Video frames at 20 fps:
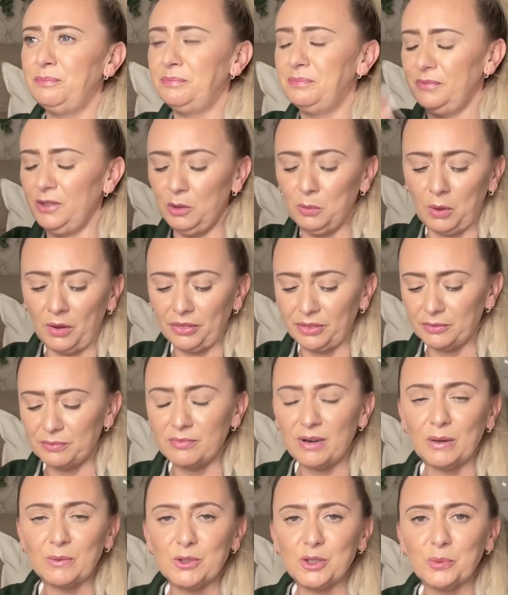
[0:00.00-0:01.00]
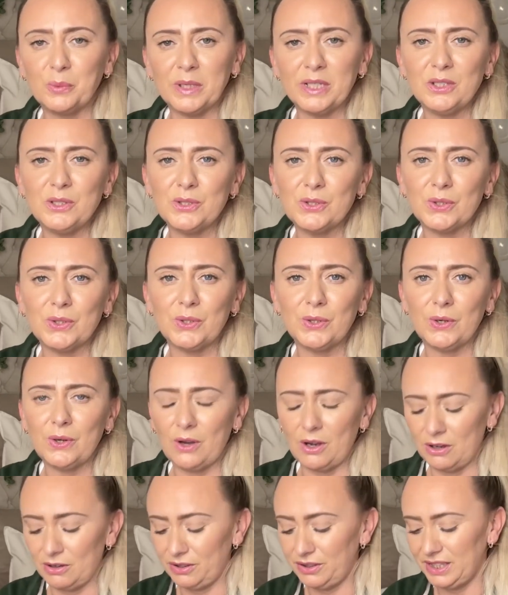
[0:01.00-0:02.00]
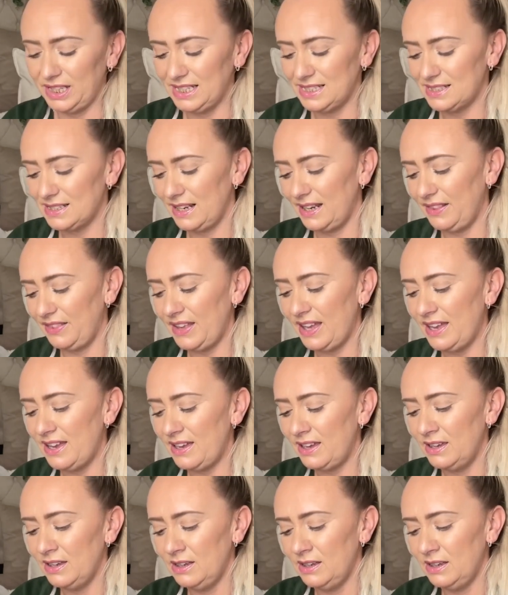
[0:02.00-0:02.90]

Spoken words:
you want them around your window or things like that,